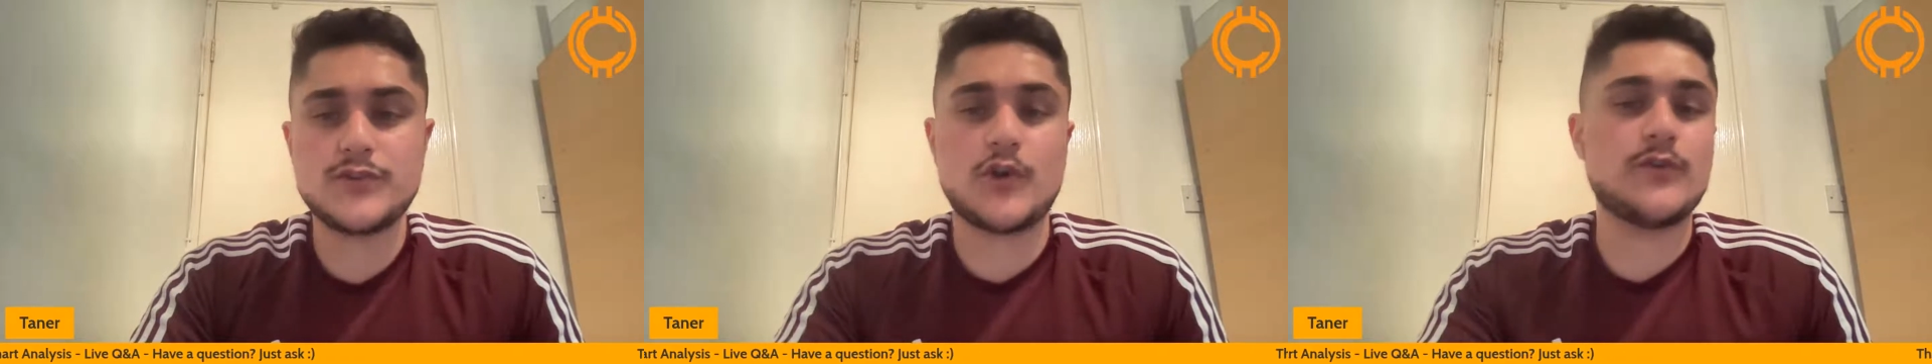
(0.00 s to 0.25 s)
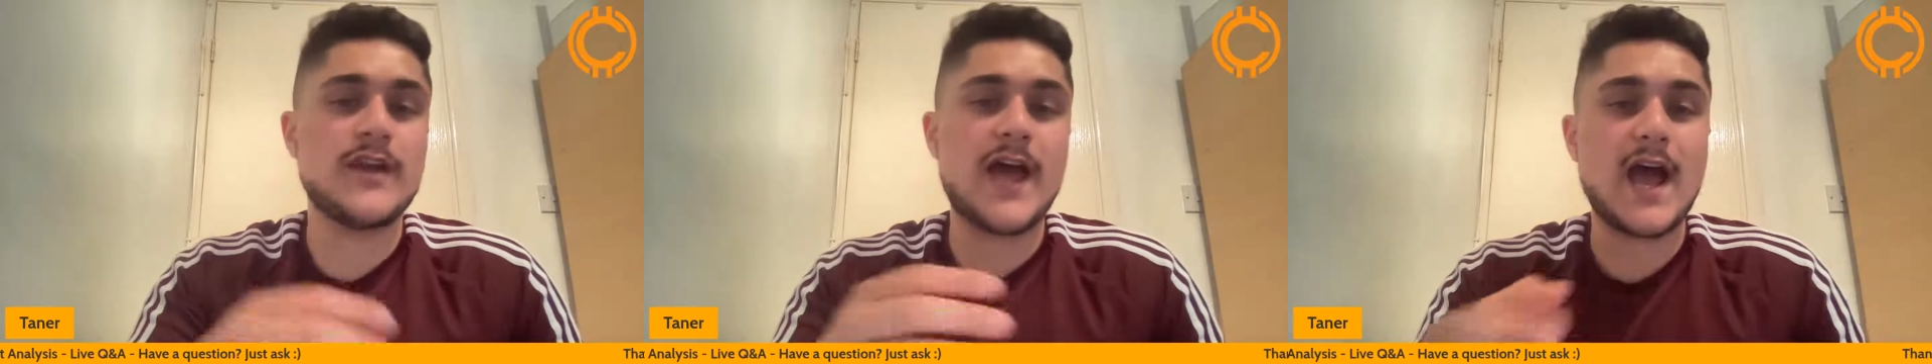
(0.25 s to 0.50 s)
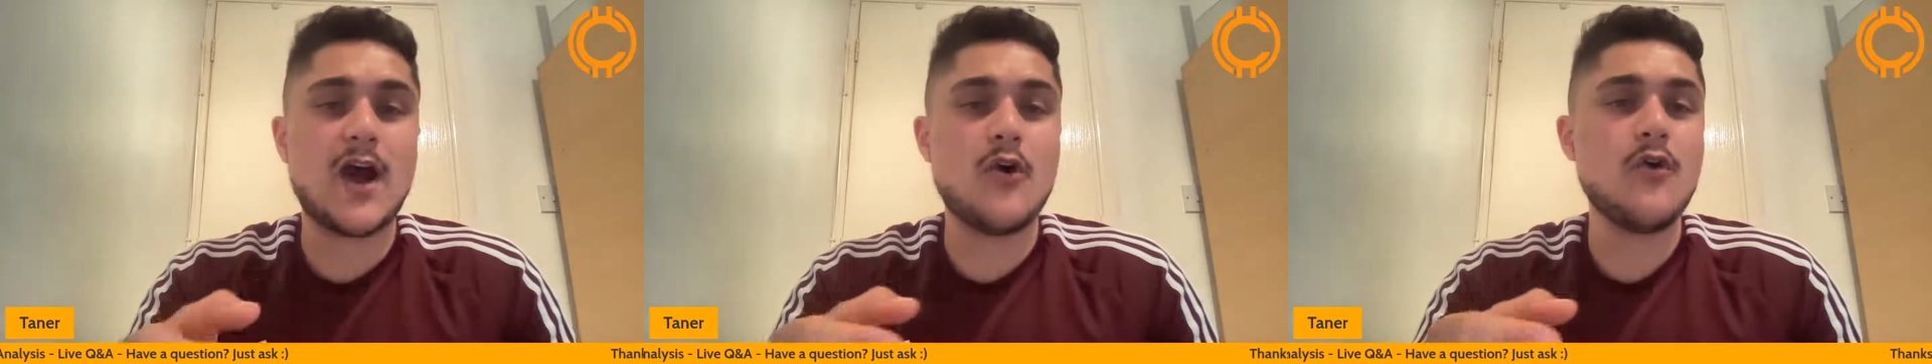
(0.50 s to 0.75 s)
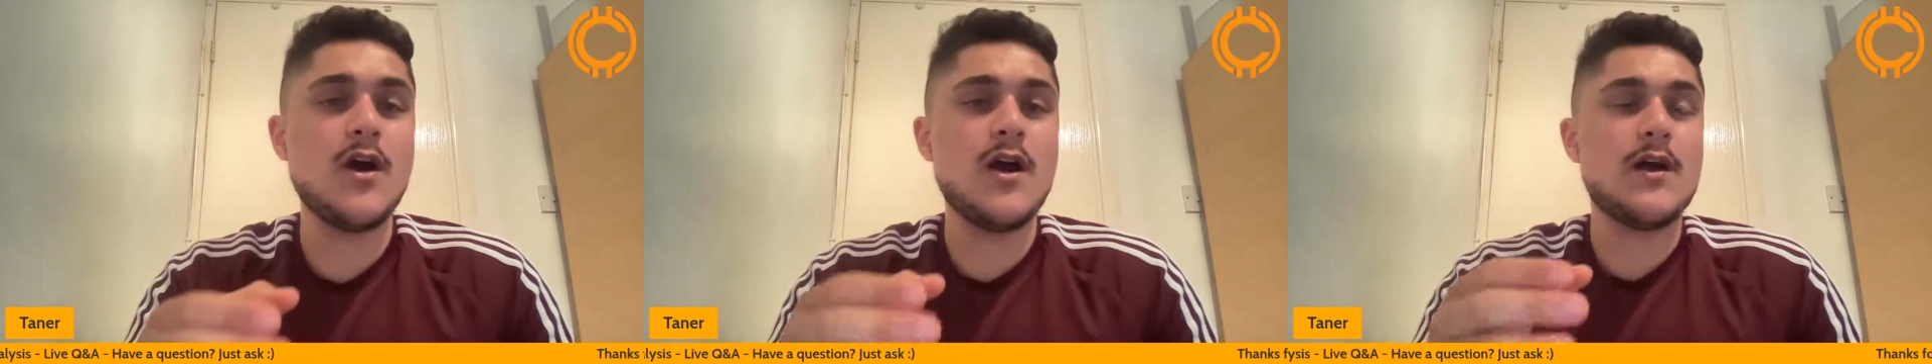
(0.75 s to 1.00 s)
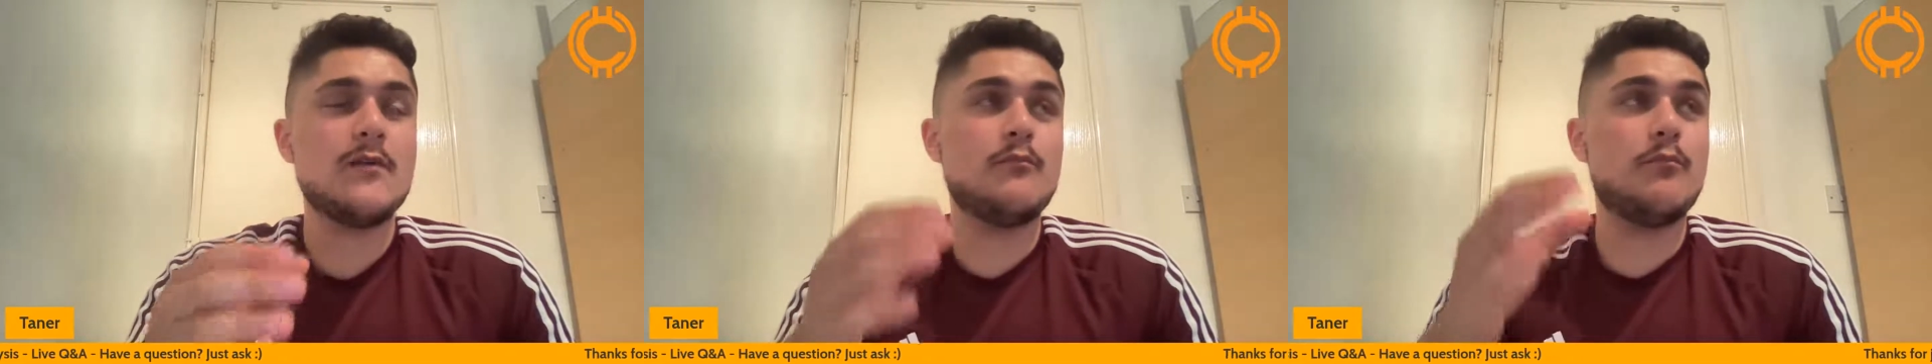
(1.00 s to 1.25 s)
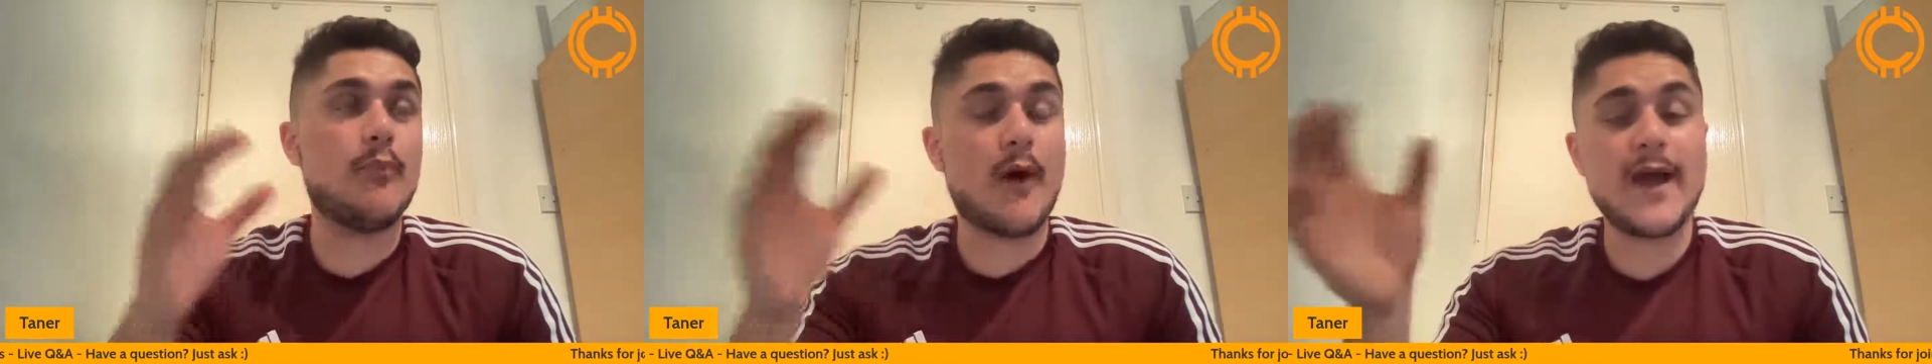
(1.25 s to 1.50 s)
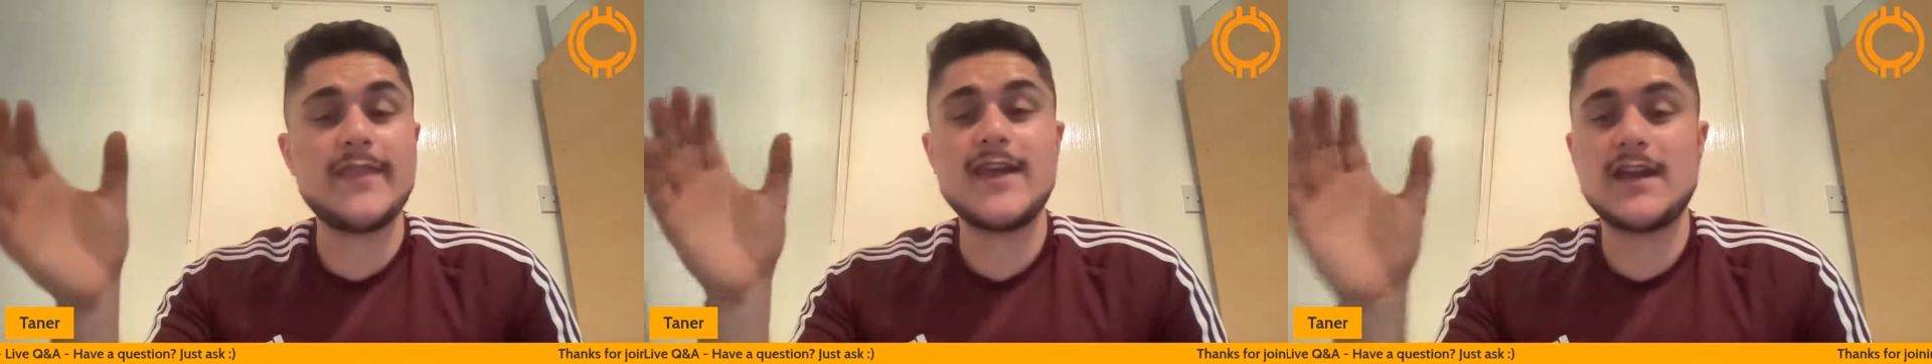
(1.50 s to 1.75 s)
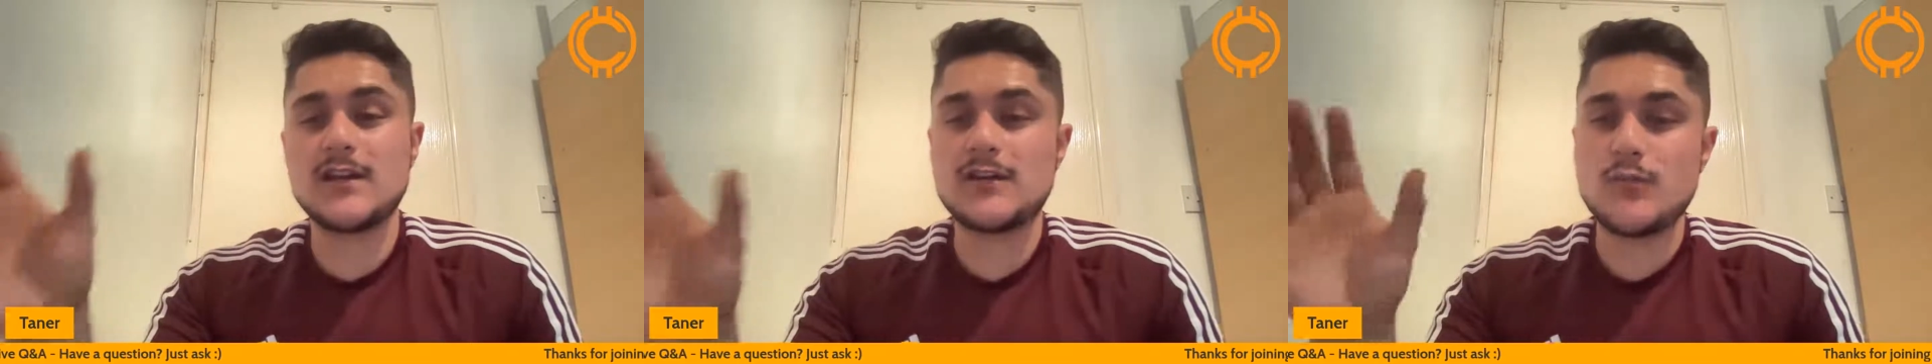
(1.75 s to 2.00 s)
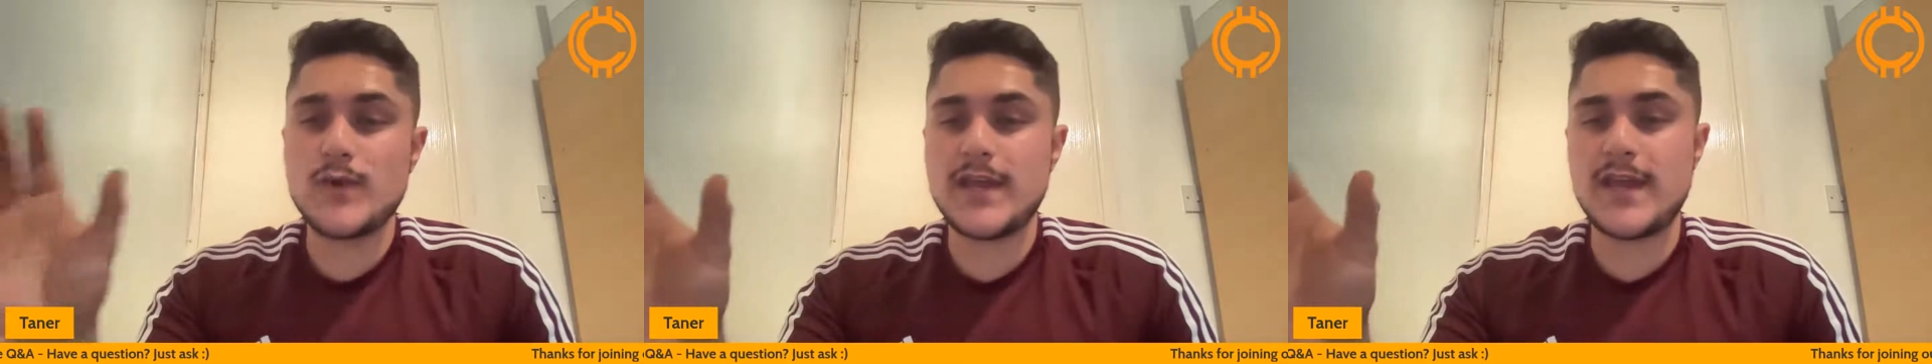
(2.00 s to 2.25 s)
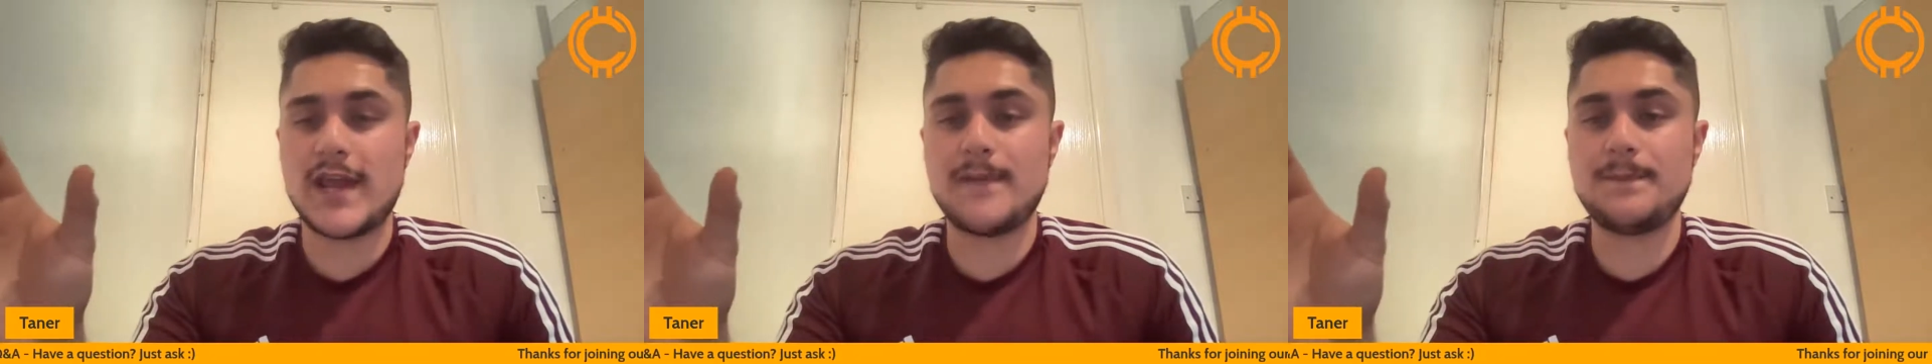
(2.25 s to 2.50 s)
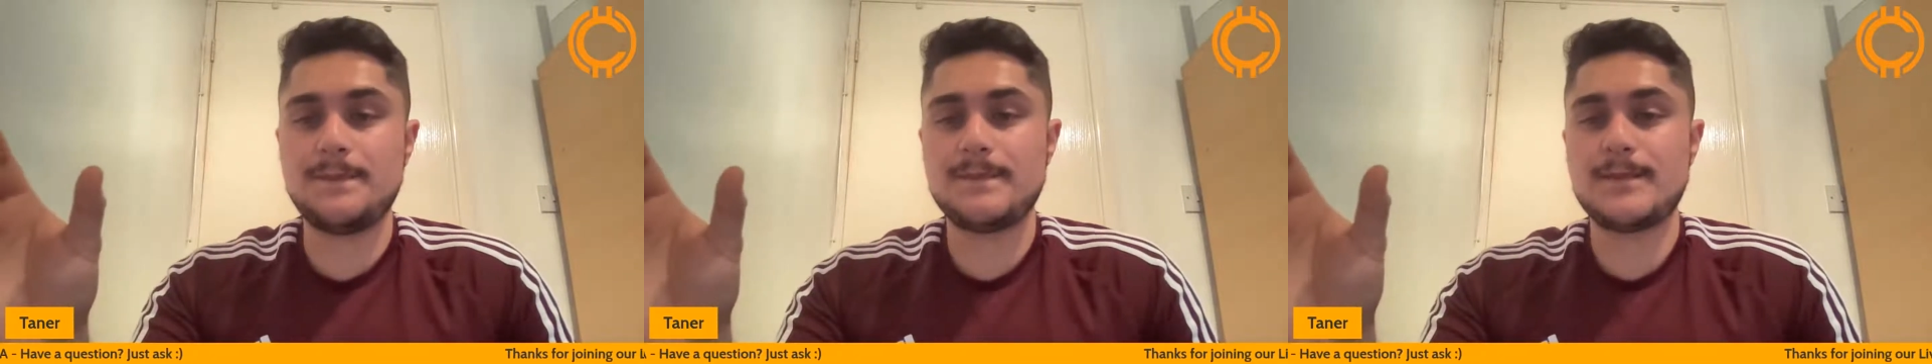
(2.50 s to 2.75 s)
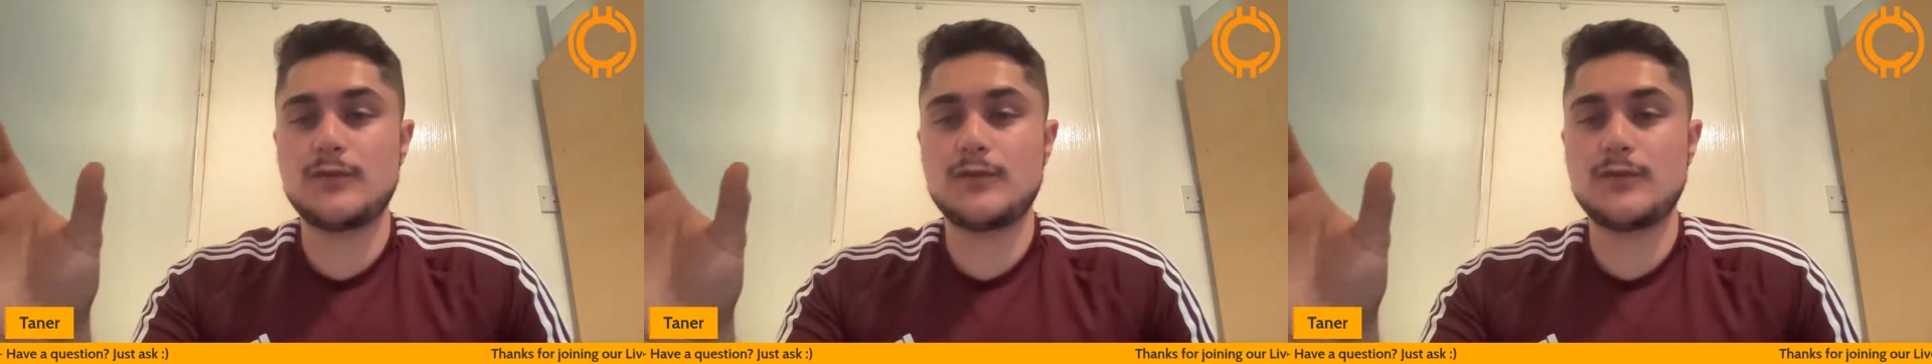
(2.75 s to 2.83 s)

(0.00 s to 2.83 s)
So now, by the end of the weekend,